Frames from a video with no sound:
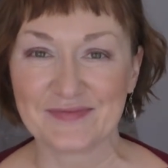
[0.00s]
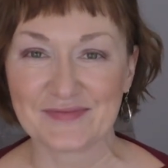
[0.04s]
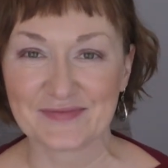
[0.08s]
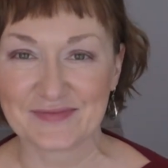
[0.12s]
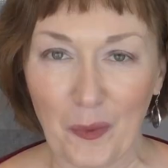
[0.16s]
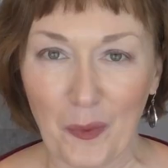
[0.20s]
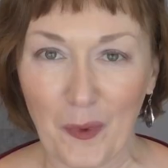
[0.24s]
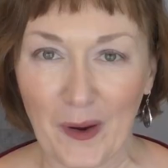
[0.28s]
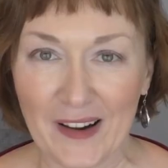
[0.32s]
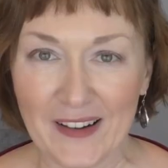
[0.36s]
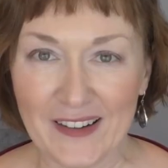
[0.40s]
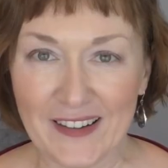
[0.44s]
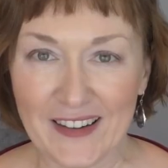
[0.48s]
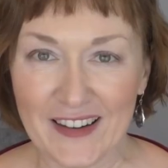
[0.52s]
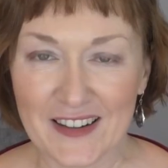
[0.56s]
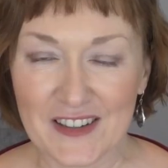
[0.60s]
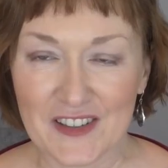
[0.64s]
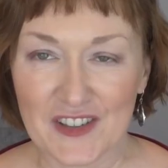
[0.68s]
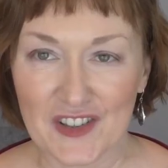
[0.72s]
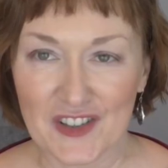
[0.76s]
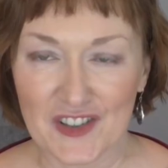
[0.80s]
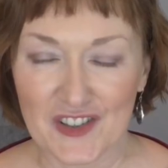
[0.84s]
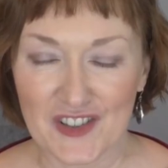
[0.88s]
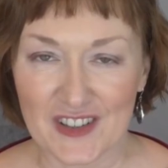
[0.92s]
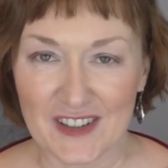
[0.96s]
One
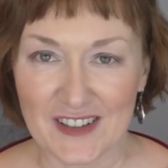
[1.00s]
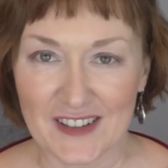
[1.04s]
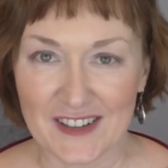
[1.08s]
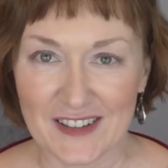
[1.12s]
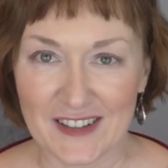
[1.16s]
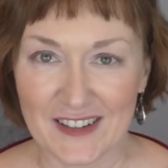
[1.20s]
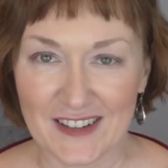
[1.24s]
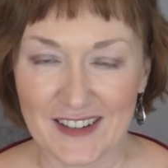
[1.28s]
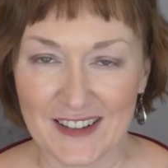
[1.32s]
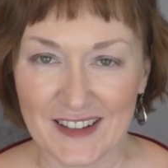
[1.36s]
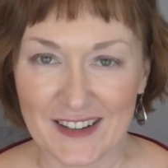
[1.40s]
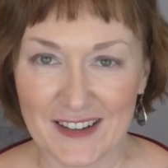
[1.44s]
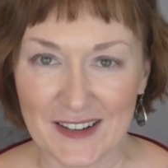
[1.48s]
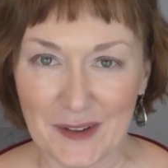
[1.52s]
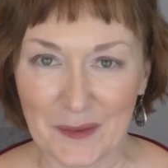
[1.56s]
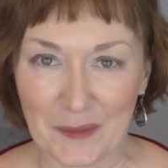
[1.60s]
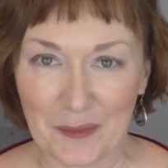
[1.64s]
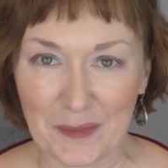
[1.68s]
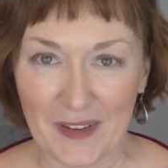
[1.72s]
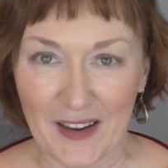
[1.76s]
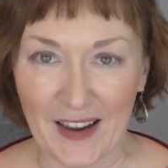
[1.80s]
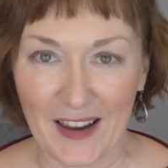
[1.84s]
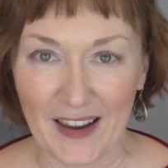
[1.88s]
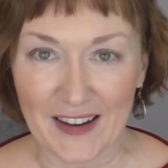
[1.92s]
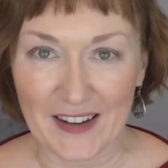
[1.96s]
addition,
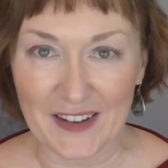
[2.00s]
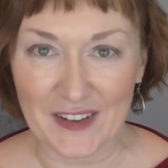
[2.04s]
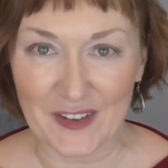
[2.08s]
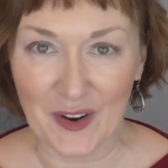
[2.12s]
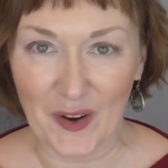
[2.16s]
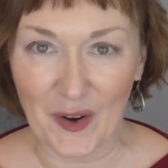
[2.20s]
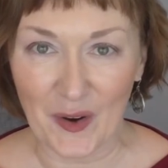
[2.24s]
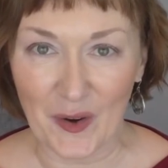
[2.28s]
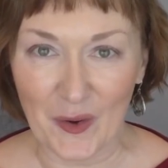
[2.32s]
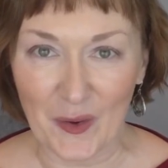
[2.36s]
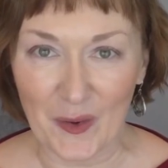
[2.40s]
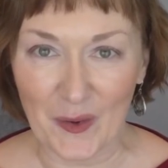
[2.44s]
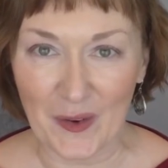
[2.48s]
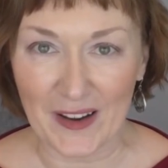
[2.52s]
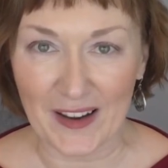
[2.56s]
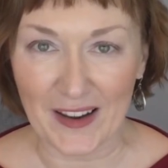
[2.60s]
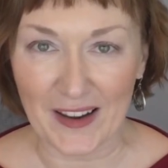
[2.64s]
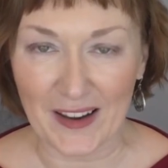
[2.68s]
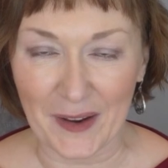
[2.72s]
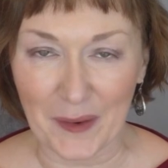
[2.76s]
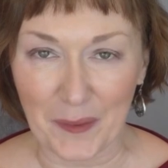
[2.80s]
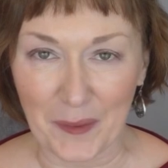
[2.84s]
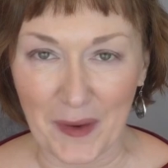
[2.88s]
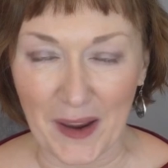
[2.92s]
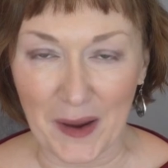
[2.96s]
I know
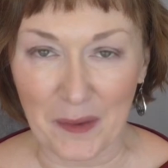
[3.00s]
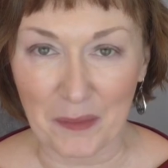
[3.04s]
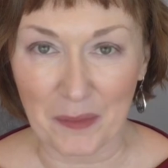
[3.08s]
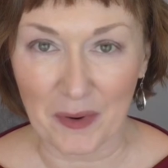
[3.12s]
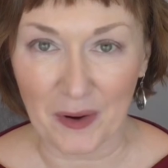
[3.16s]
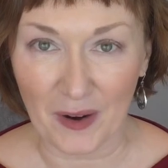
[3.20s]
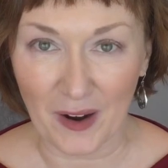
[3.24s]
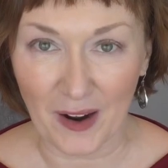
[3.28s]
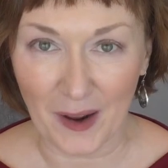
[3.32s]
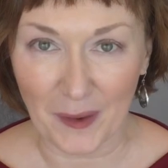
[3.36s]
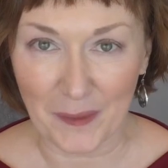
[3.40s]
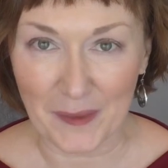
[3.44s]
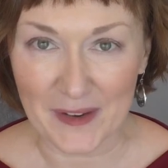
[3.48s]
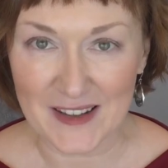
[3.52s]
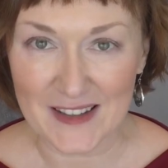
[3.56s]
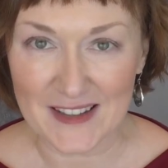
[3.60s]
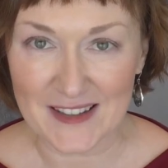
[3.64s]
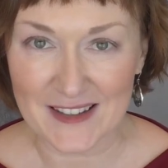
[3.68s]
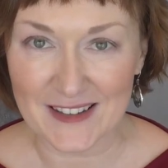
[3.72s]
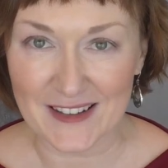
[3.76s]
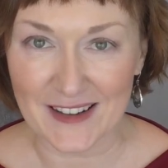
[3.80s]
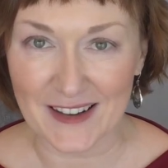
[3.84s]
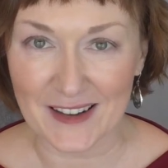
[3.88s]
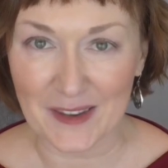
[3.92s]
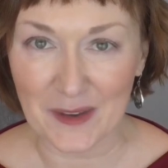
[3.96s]
I
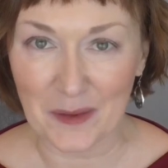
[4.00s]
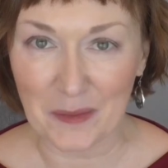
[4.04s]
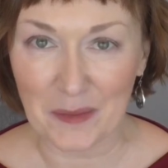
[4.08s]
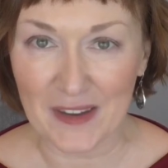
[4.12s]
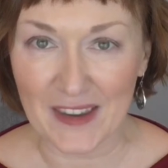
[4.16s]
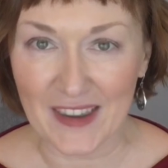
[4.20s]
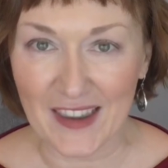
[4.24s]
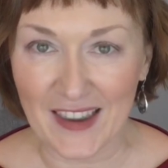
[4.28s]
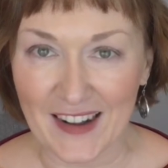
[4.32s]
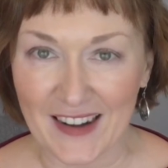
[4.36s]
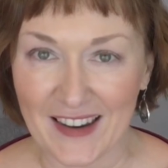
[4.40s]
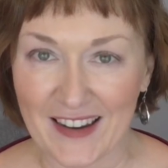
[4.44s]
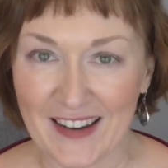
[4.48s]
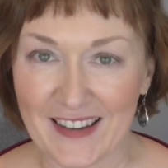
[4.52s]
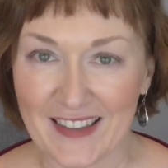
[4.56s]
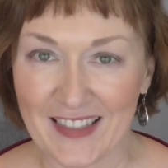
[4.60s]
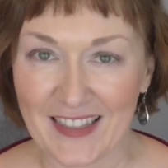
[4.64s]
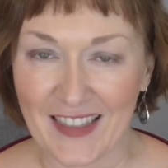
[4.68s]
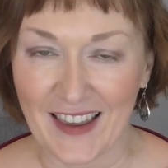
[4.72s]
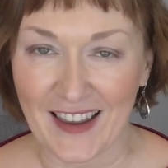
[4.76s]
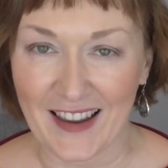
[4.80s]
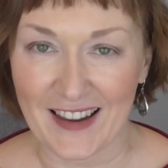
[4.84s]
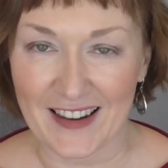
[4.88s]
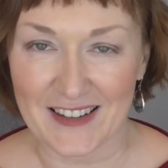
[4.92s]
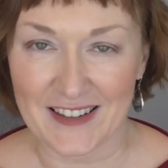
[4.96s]
promised in the beginning
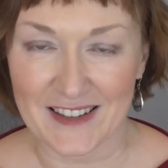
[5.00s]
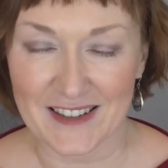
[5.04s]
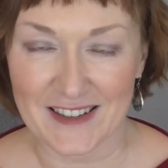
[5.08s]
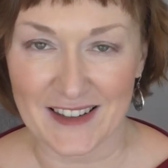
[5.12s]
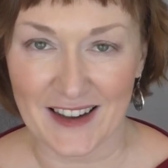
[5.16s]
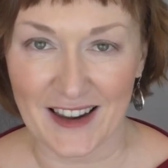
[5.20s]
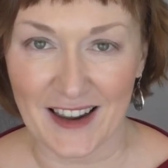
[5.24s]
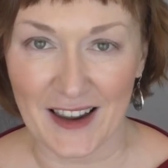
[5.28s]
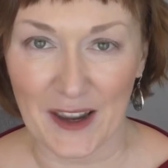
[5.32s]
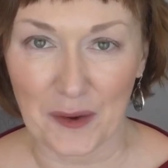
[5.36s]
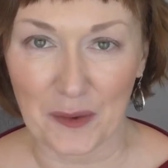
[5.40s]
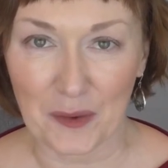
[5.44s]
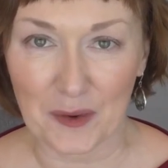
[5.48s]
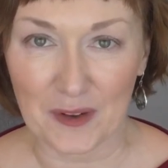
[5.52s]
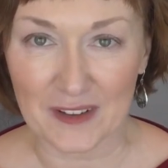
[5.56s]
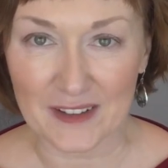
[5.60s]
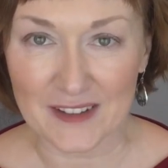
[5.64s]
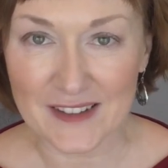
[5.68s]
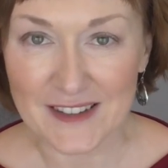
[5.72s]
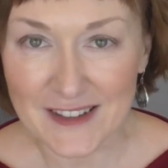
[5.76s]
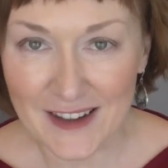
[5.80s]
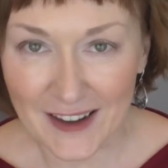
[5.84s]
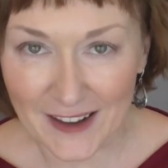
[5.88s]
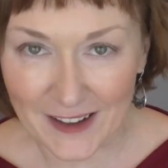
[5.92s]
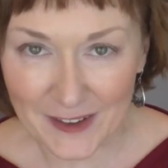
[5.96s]
that I will
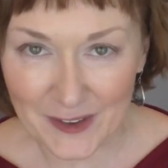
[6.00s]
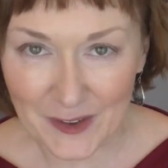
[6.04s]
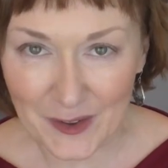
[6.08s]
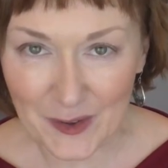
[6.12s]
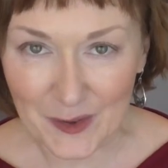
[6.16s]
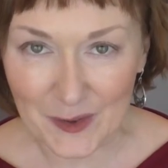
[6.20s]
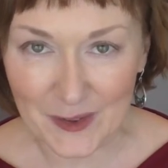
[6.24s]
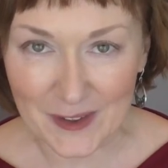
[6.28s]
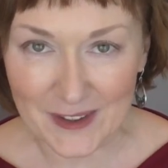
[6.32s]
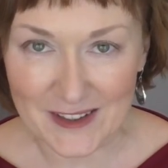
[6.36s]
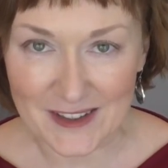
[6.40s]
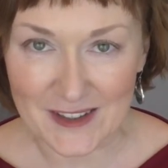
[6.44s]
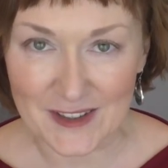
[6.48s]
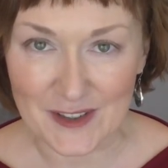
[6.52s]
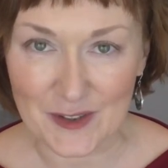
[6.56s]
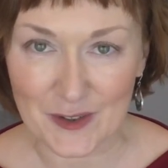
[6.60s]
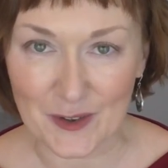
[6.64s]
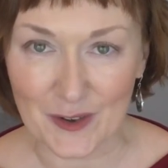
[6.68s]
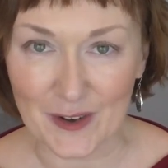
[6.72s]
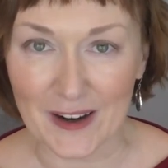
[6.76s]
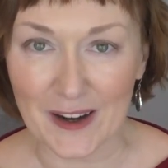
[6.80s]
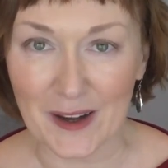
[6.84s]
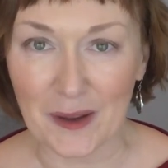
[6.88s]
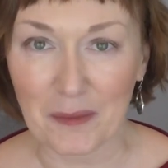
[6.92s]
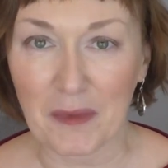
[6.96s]
tell you the
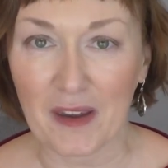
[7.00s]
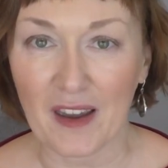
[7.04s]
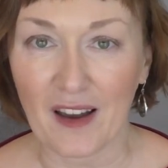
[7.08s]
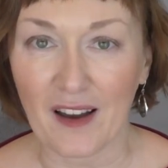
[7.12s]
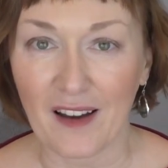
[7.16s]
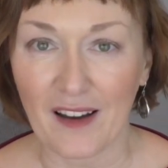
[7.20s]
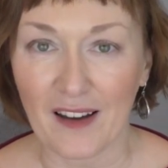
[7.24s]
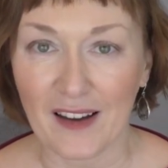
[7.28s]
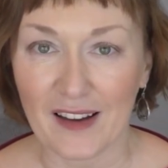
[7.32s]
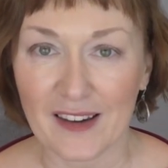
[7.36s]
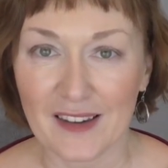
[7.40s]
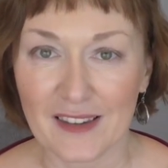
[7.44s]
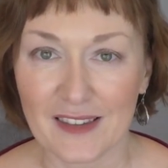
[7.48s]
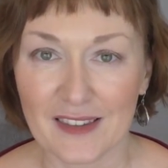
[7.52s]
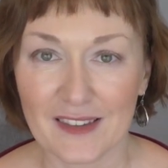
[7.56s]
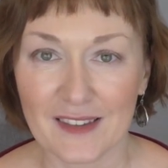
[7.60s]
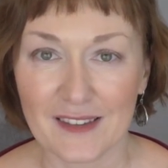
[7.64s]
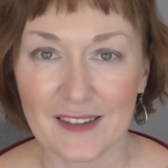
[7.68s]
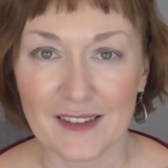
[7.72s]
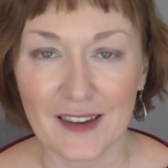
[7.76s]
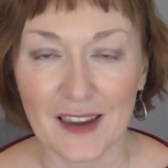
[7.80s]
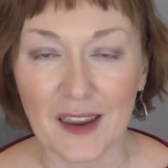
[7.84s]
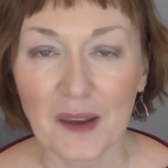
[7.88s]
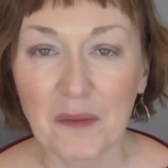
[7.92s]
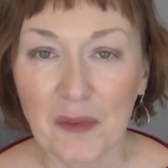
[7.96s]
story behind the
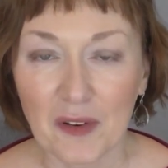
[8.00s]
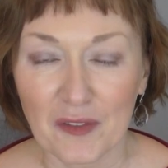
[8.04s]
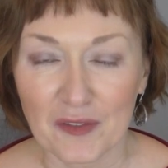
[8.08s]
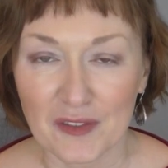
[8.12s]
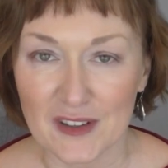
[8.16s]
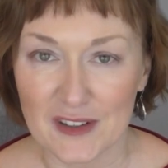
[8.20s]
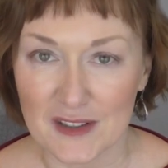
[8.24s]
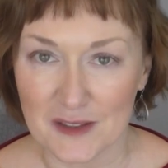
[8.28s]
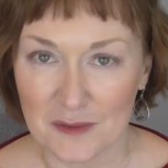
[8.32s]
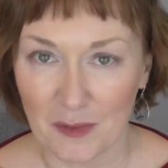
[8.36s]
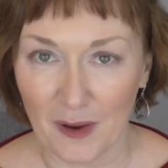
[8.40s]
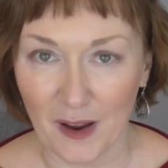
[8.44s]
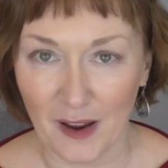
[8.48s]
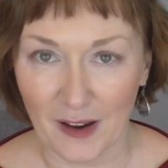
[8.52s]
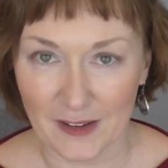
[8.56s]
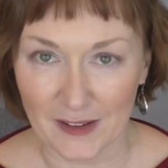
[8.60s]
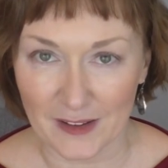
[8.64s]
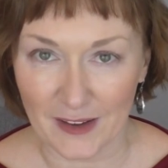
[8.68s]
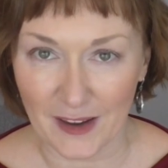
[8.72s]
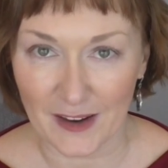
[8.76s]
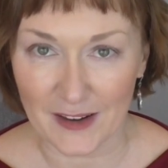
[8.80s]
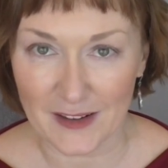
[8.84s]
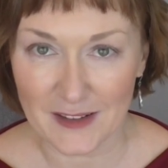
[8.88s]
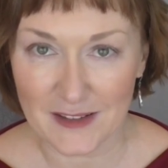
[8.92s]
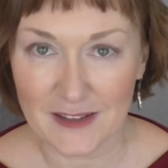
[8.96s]
name of this
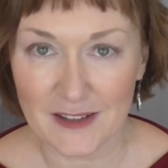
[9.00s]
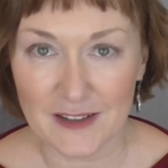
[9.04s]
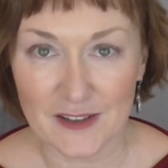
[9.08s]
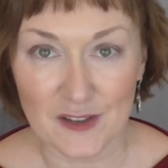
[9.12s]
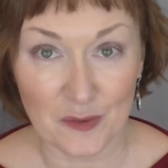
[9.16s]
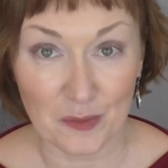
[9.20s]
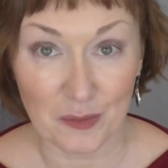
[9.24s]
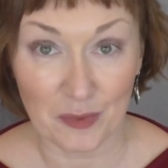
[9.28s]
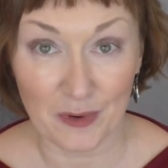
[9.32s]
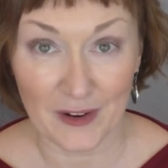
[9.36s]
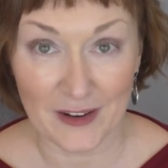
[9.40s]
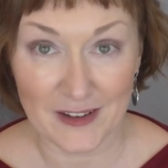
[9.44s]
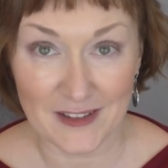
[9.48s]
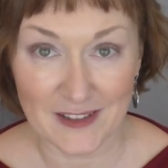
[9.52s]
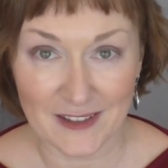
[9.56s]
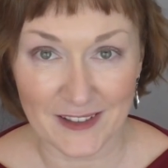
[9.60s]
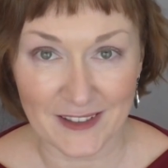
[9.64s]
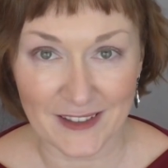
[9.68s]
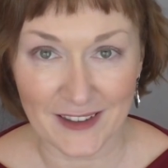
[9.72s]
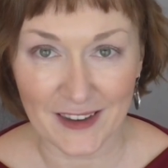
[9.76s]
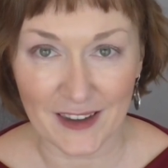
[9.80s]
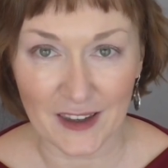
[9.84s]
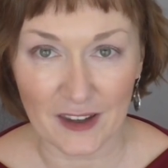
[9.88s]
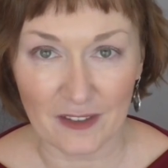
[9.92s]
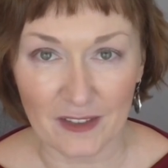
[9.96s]
podcast,
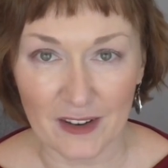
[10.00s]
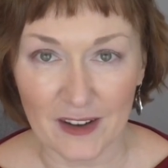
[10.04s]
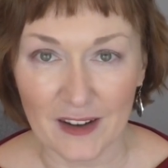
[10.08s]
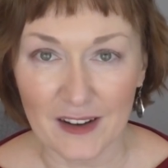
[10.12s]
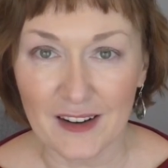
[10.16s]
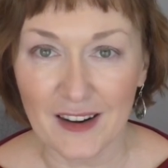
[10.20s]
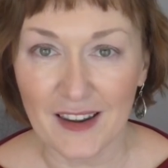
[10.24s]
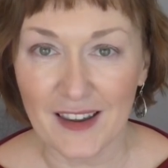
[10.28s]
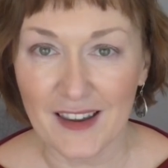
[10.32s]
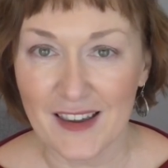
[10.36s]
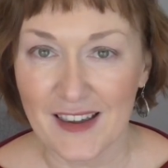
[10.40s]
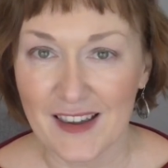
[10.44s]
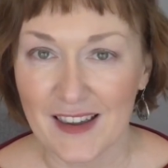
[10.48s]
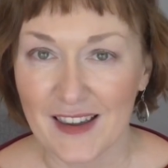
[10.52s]
Surprisingly Even,